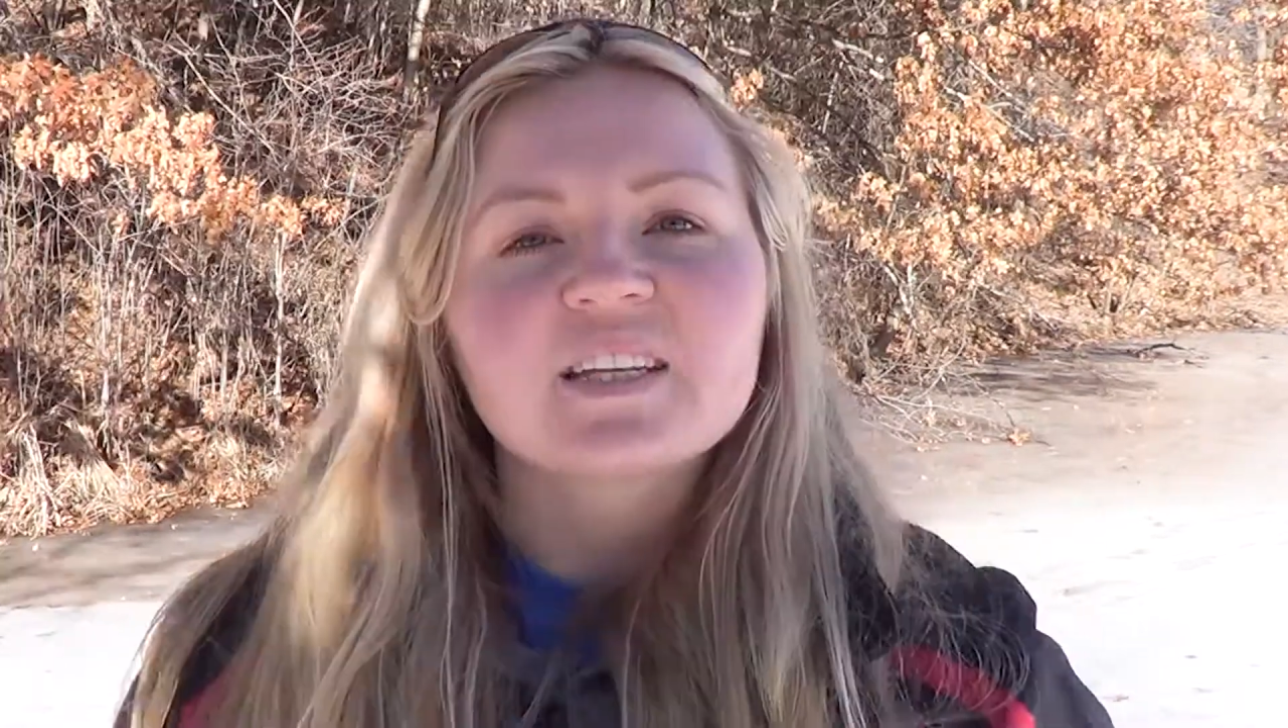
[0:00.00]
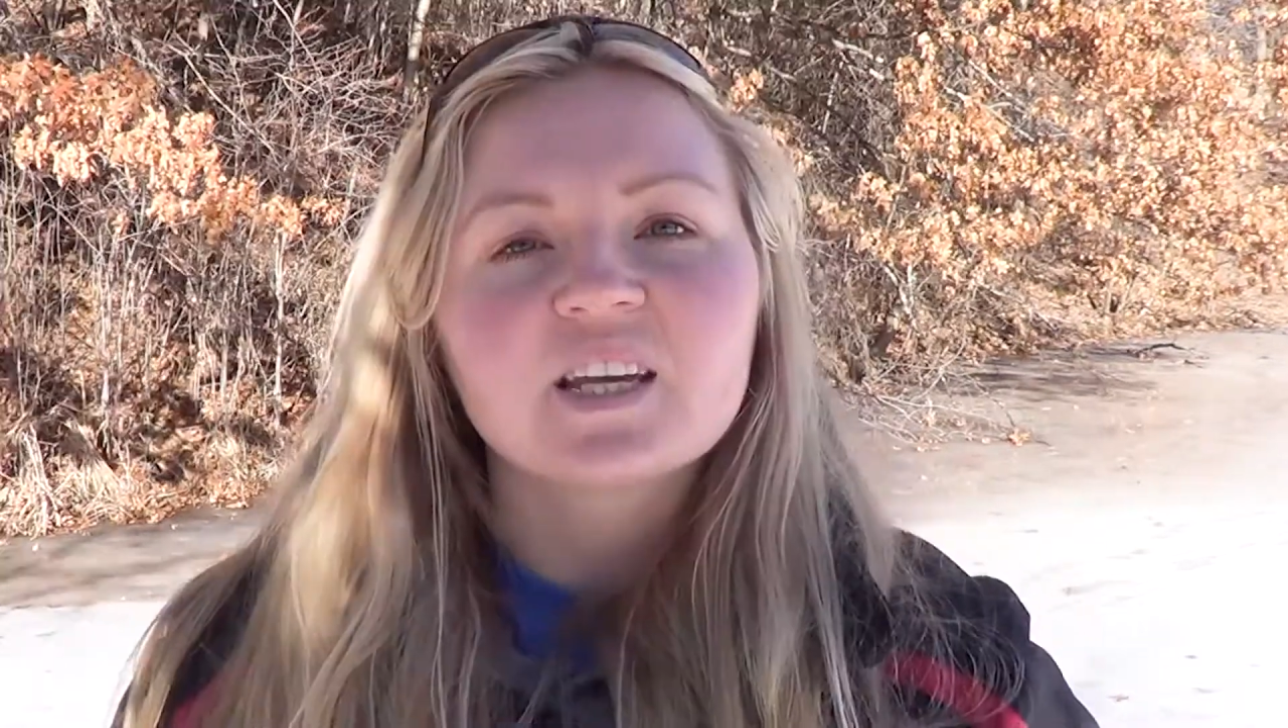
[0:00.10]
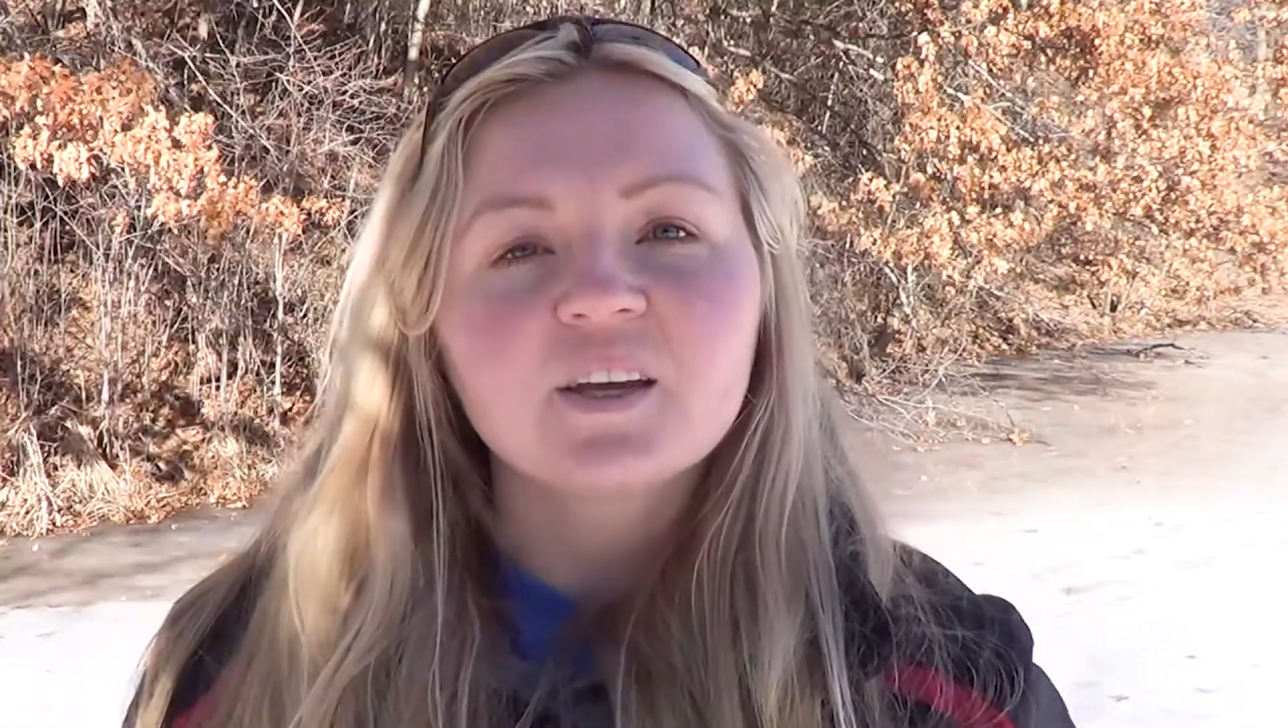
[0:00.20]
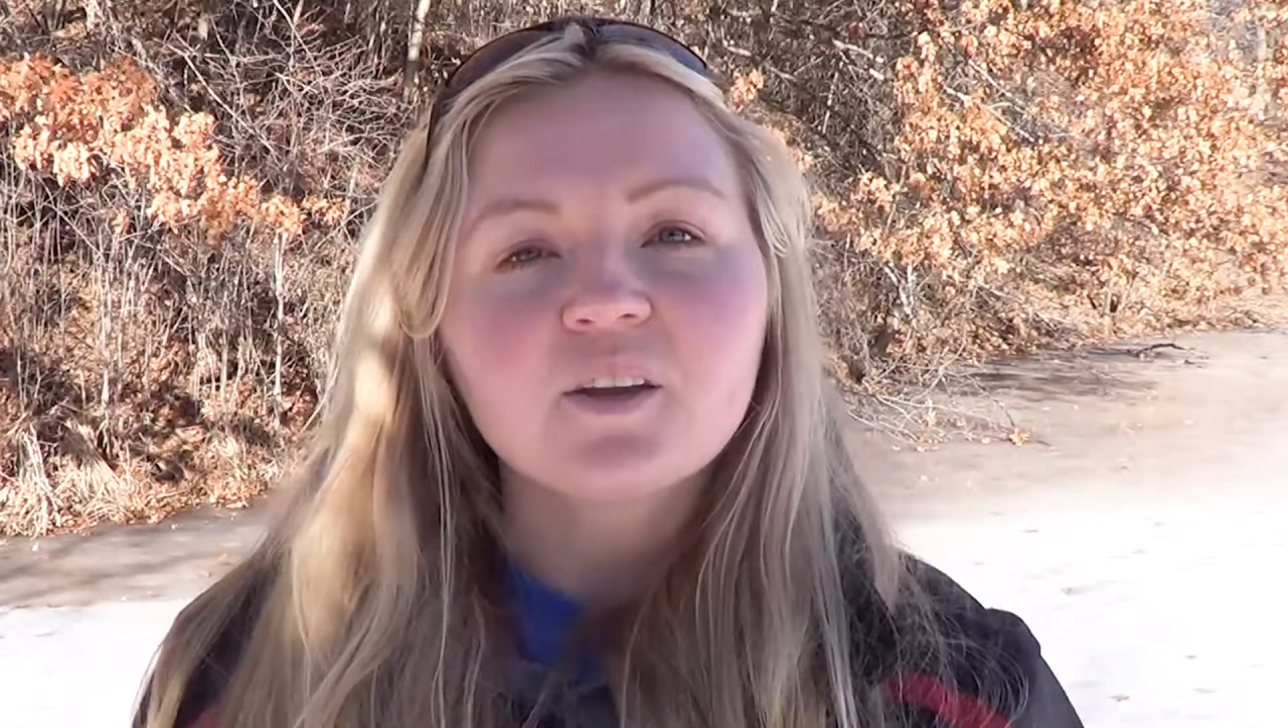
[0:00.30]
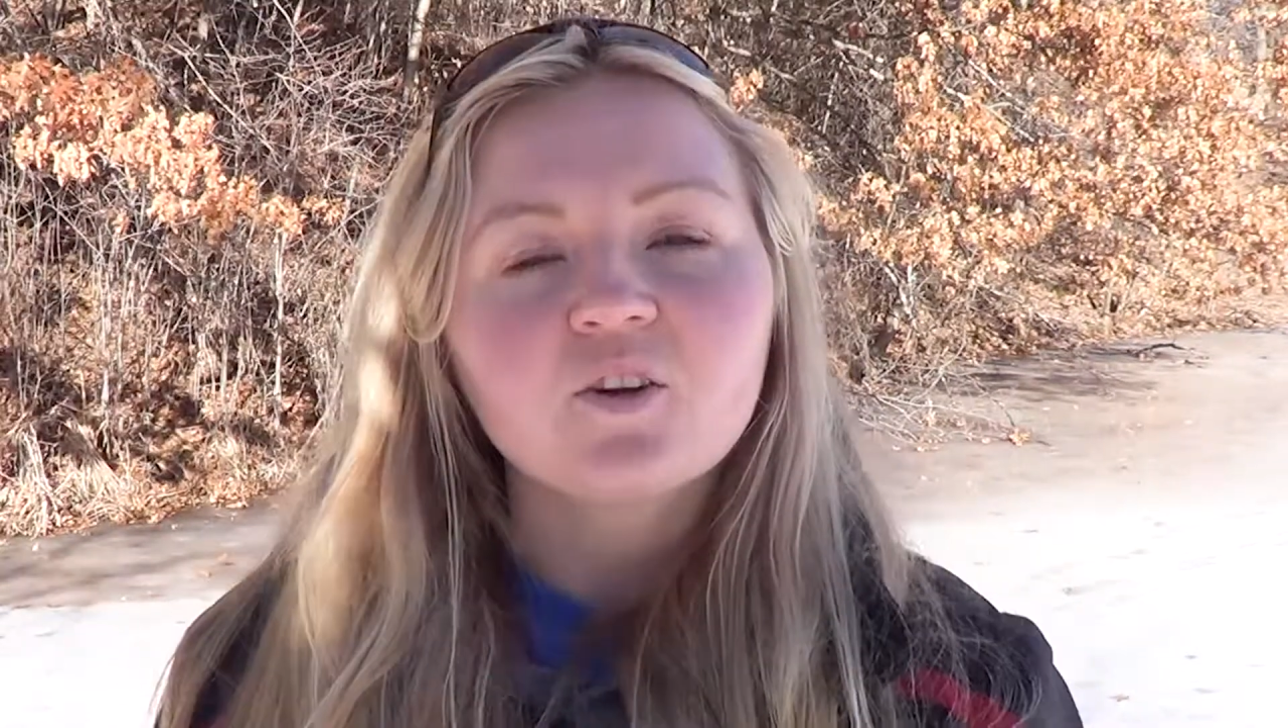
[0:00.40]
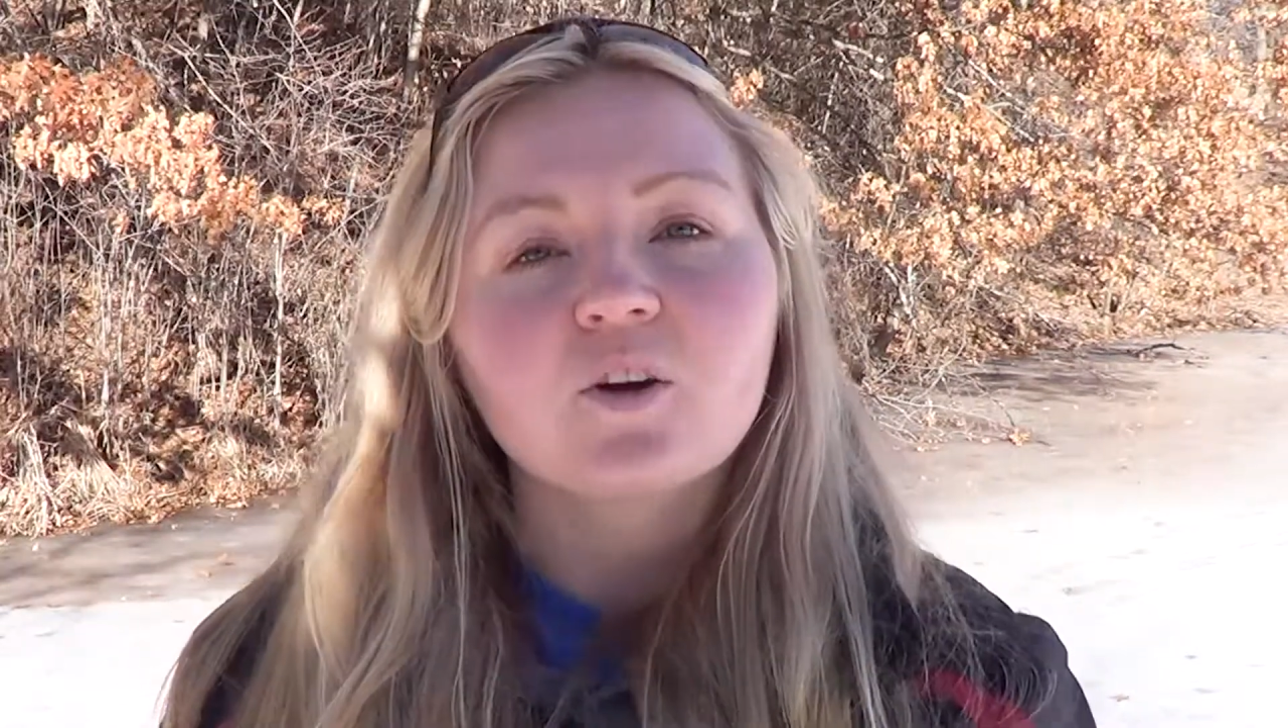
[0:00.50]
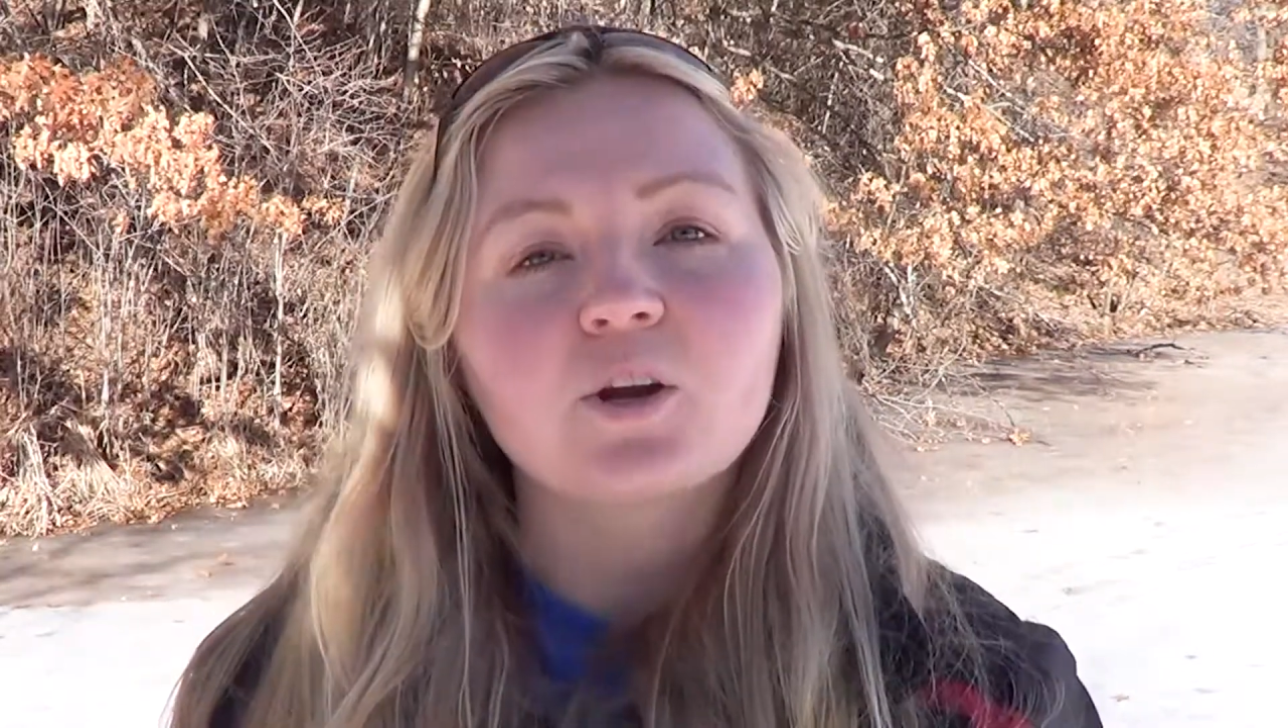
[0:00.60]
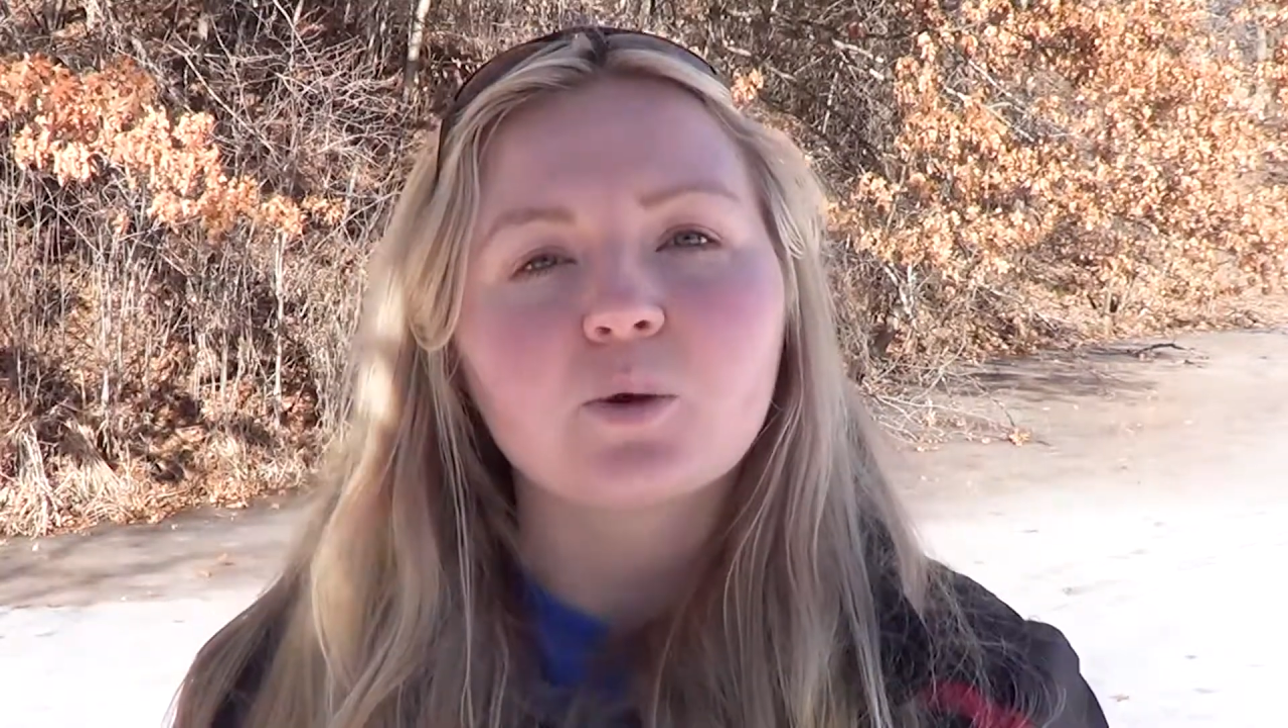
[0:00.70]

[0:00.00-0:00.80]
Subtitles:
Second are